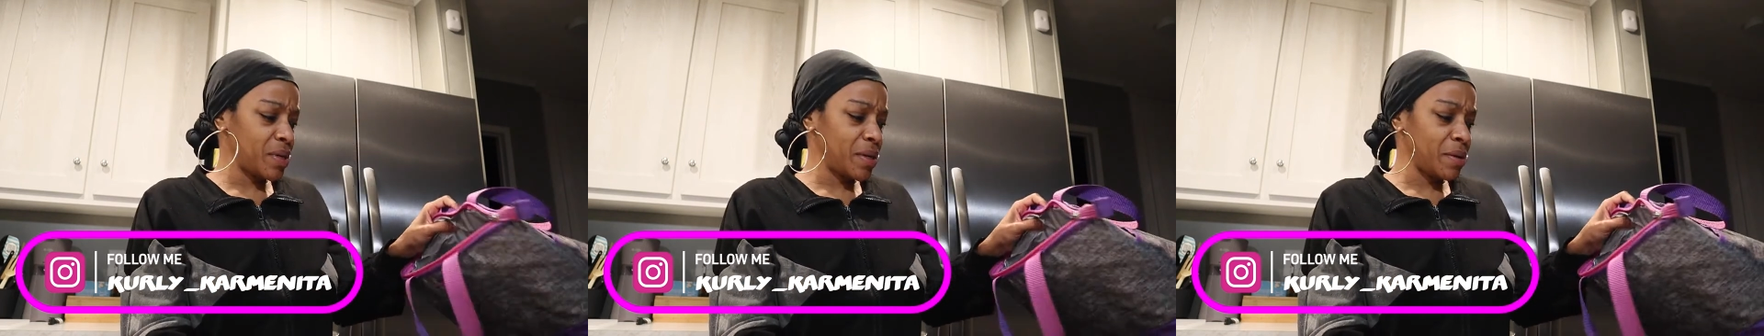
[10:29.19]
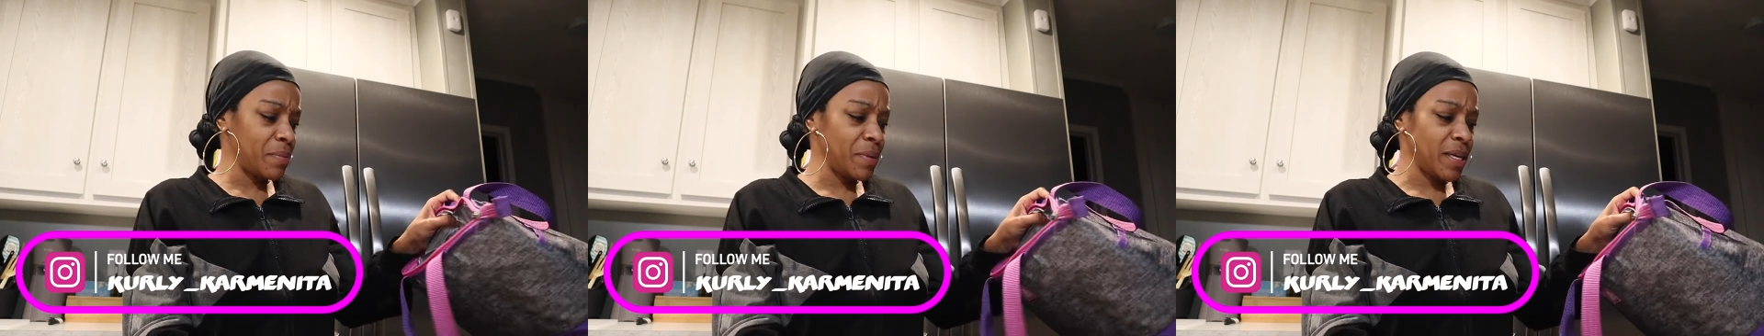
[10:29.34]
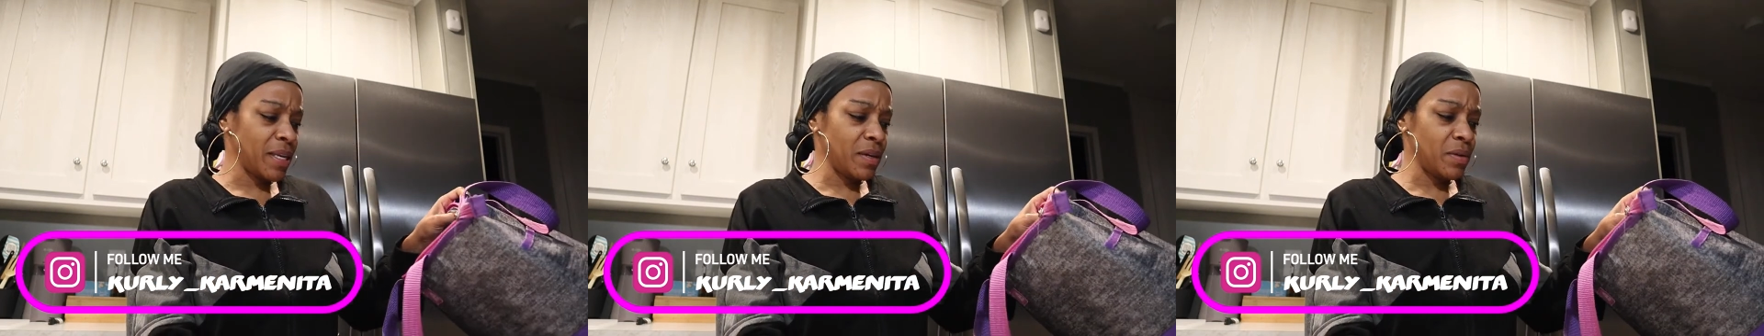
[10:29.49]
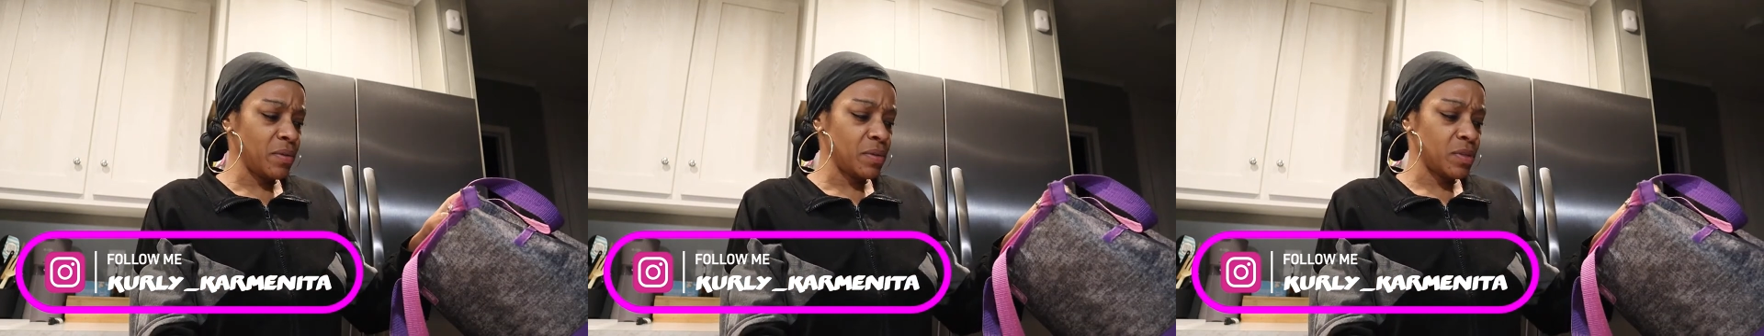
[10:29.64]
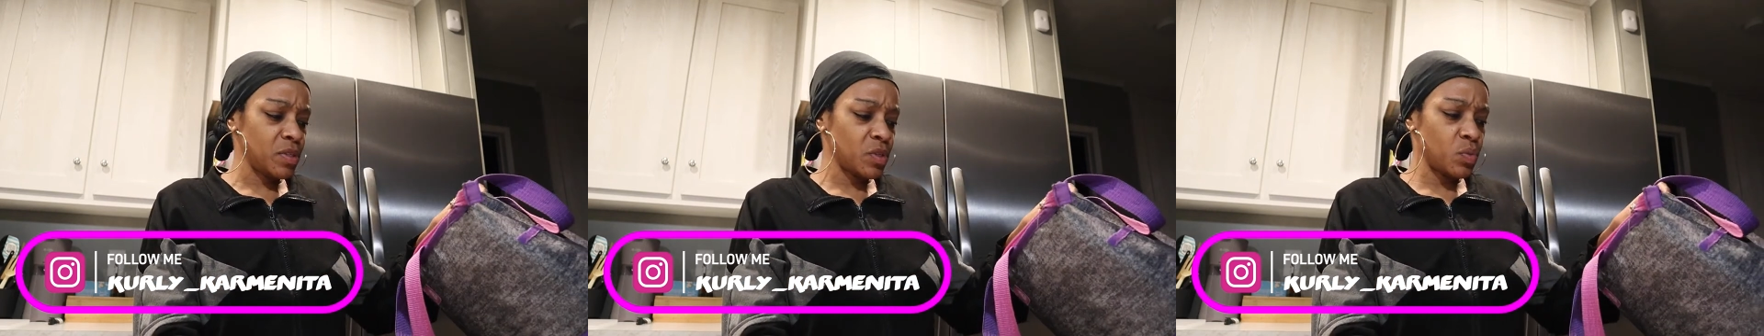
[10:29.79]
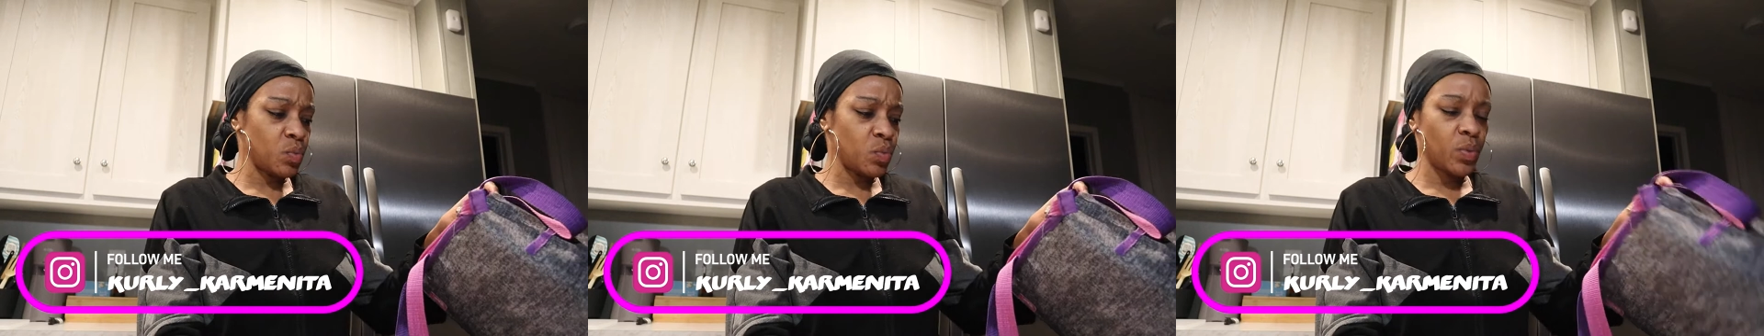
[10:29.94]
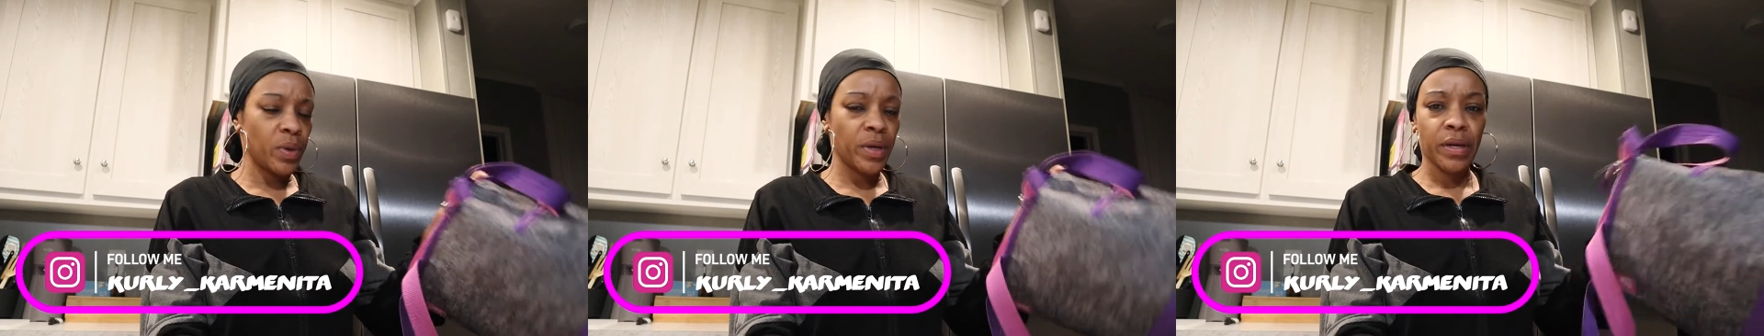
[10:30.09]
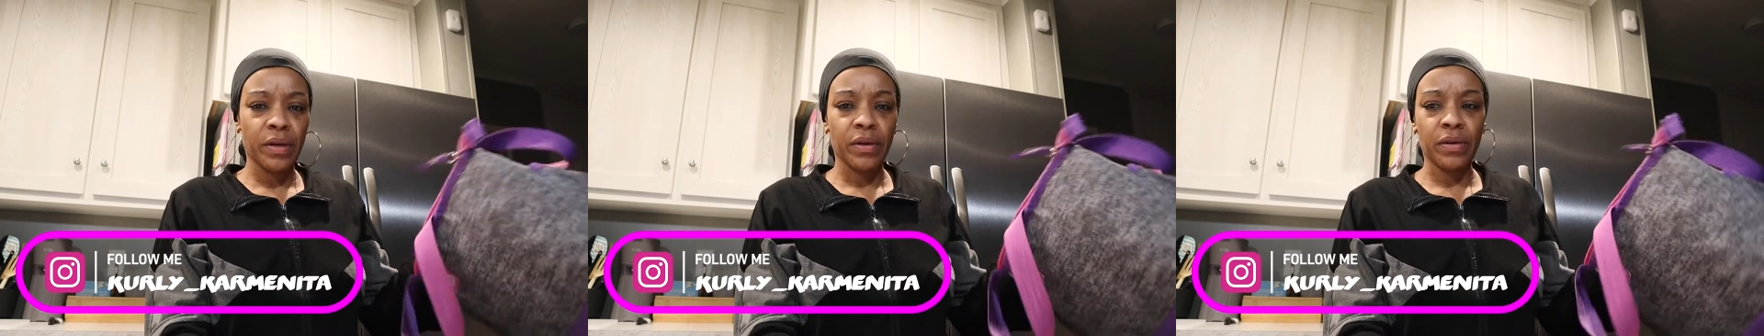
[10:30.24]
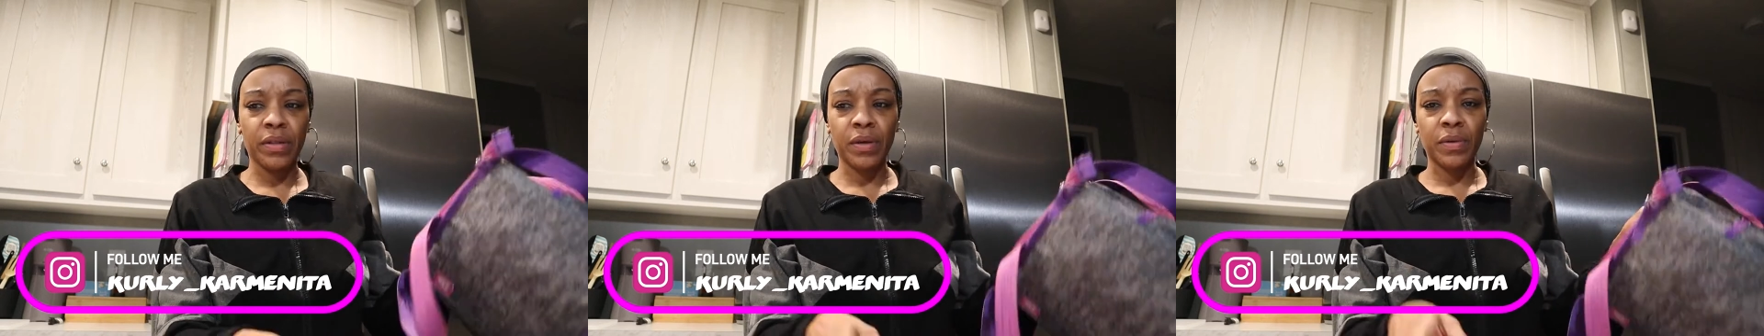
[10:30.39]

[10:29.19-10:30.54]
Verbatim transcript: I mean, it was weird.